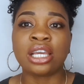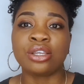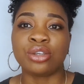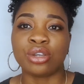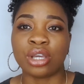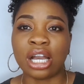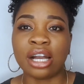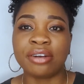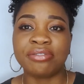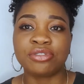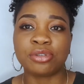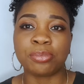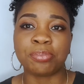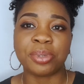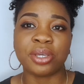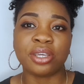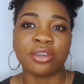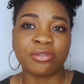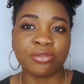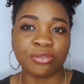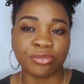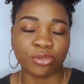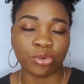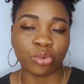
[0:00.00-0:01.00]
You have to pay
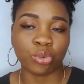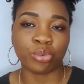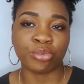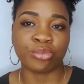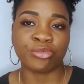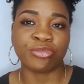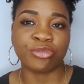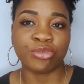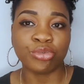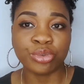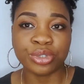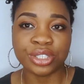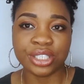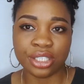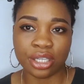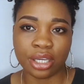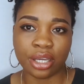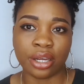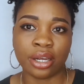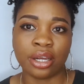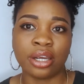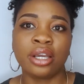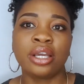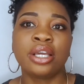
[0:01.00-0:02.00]
for full
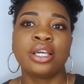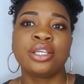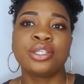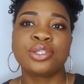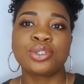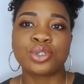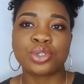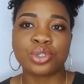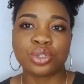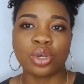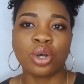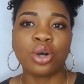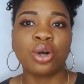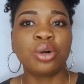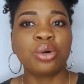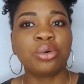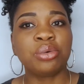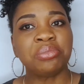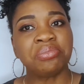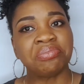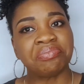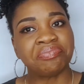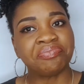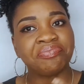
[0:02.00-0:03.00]
year.
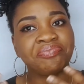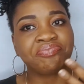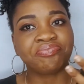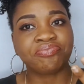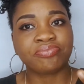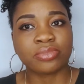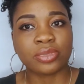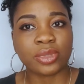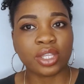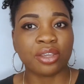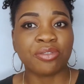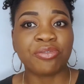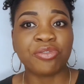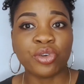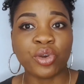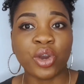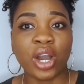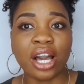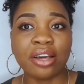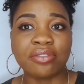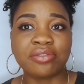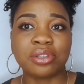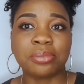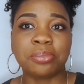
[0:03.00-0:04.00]
So if you
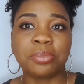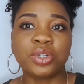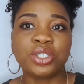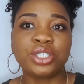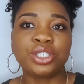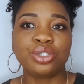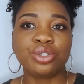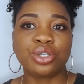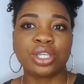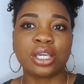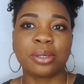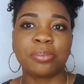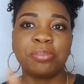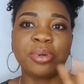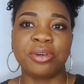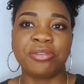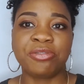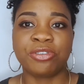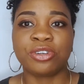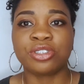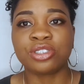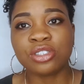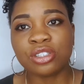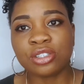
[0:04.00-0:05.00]
have the money, you can pay
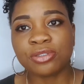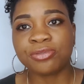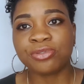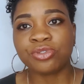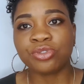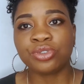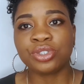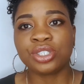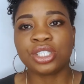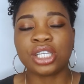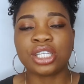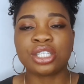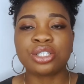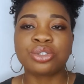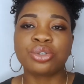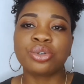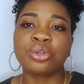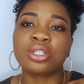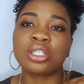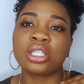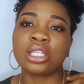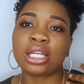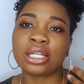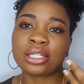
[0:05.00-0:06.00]
for this full year, show
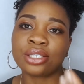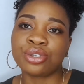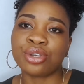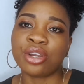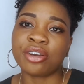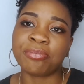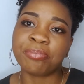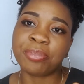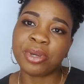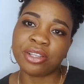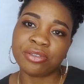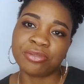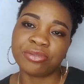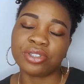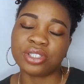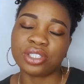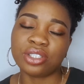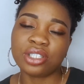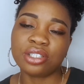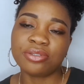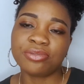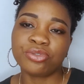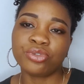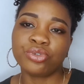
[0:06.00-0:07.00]
that you have paid for
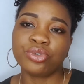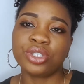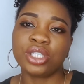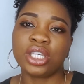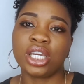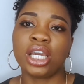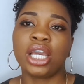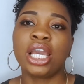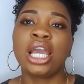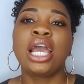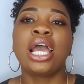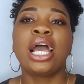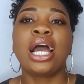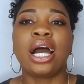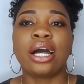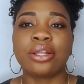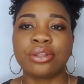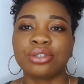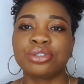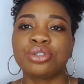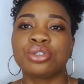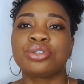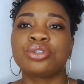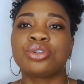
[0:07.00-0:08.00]
this full year, and
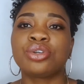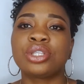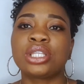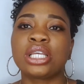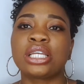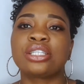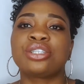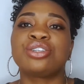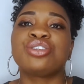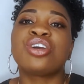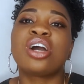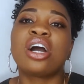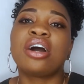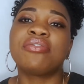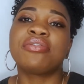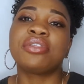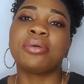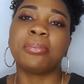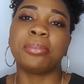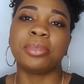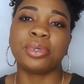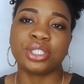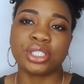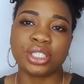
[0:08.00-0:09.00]
also show that you have the
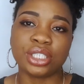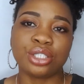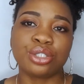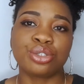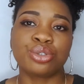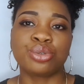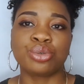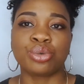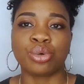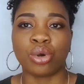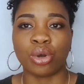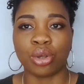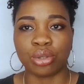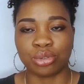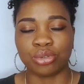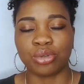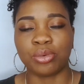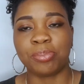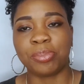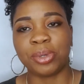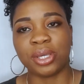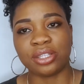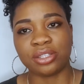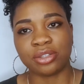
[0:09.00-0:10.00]
money to also
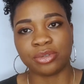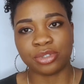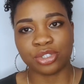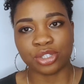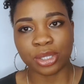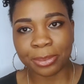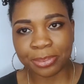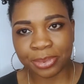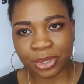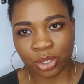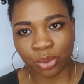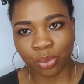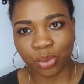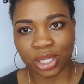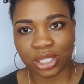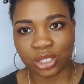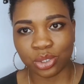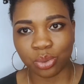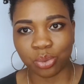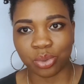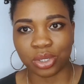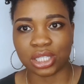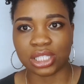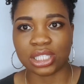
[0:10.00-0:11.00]
pay the
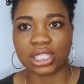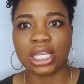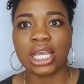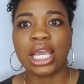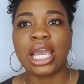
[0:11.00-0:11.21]
subsequent ones.